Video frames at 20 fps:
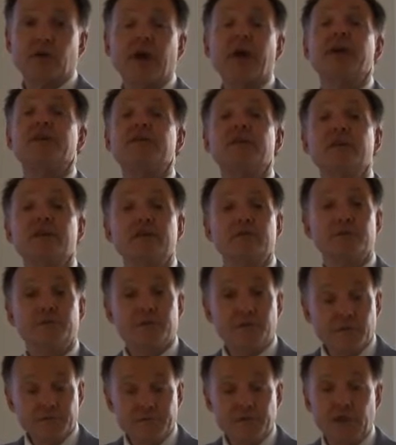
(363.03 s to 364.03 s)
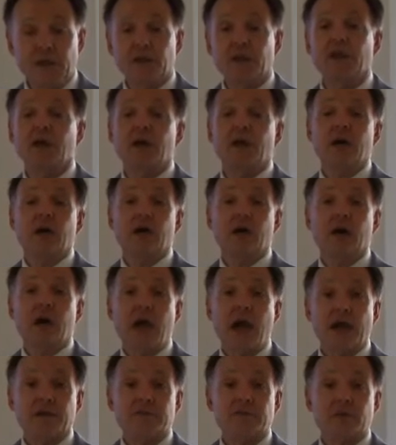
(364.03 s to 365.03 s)
1850
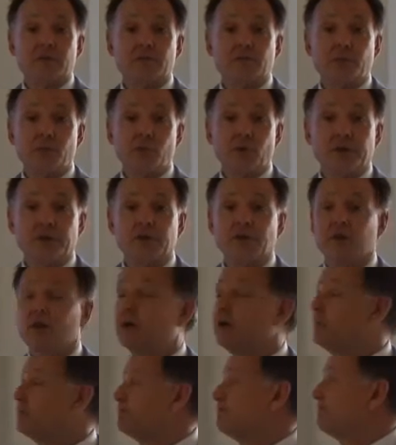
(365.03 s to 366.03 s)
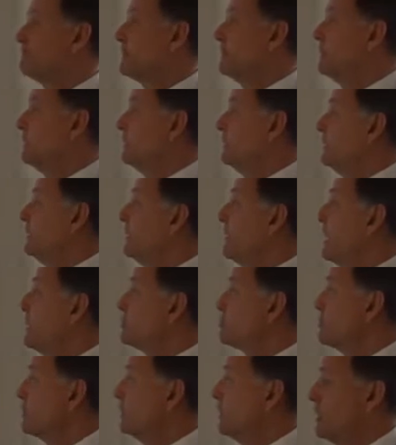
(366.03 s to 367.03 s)
access point in
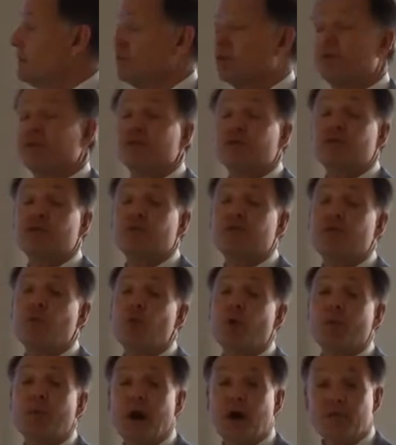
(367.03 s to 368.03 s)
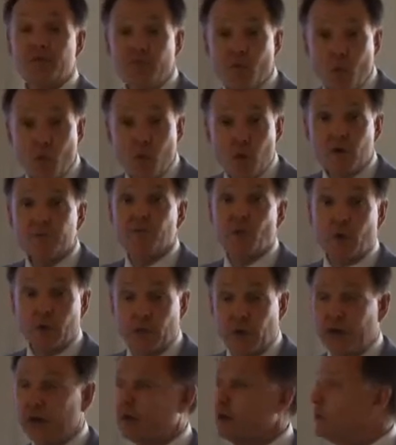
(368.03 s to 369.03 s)
entry level. This is a 4x4, 4
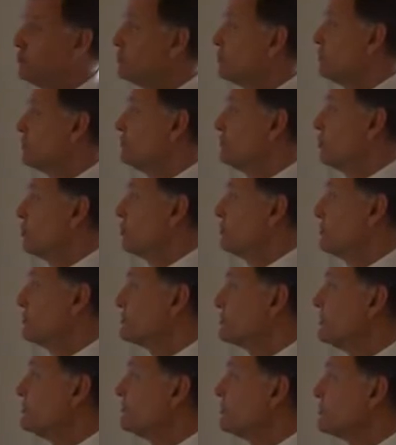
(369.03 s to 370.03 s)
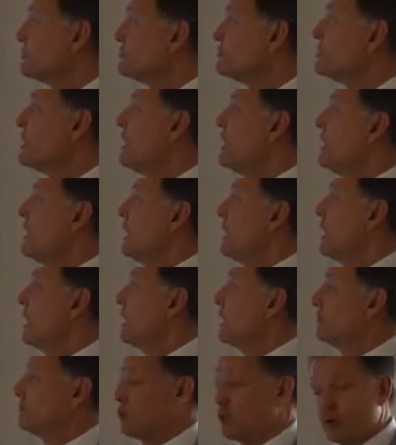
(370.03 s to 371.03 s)
radios and 4 receivers.
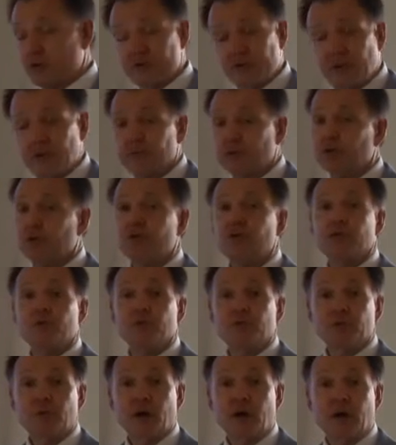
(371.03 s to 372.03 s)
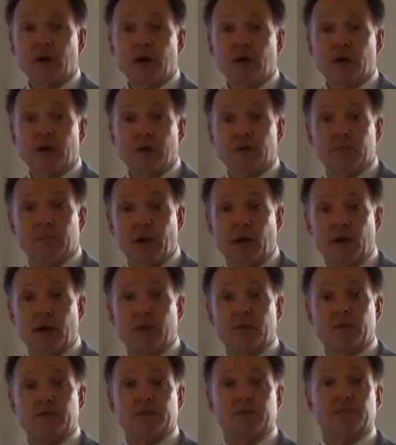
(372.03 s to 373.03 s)
Of course, able to do
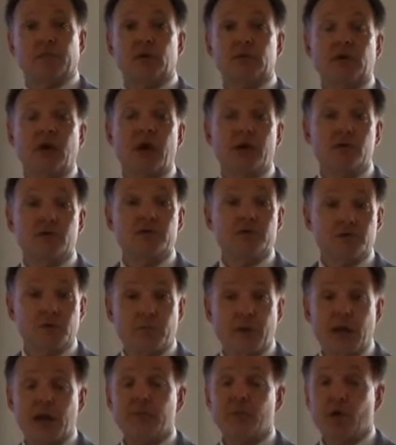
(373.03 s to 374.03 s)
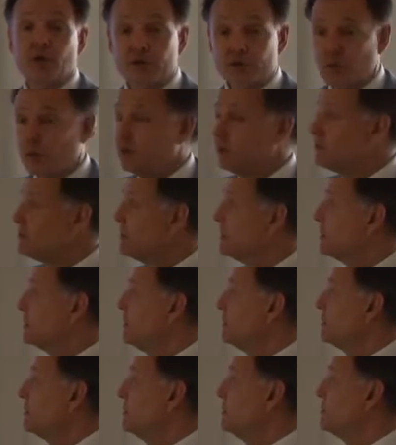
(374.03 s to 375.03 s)
multi-user MIMO as well as
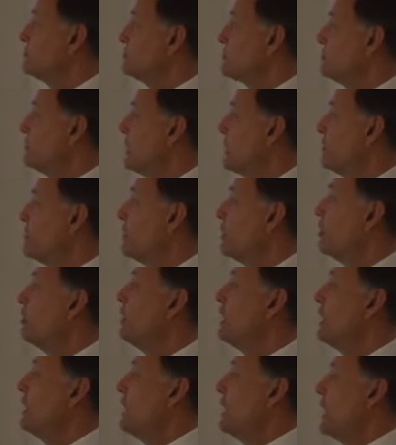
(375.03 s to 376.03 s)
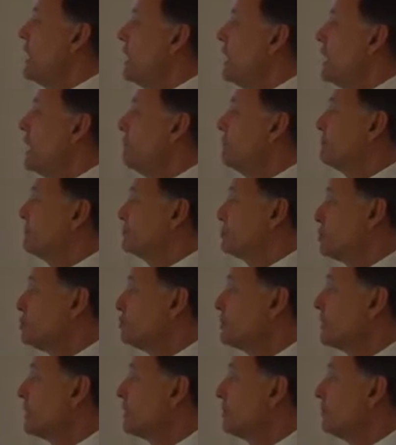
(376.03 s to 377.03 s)
single-user MIMO. 2
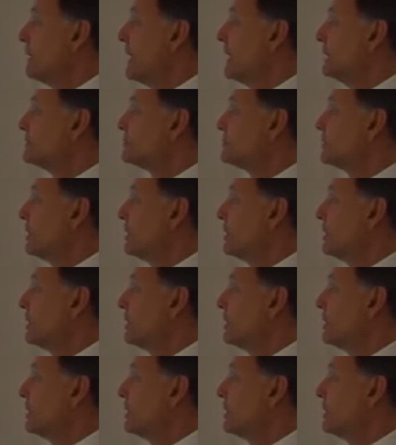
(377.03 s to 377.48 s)
gigabytes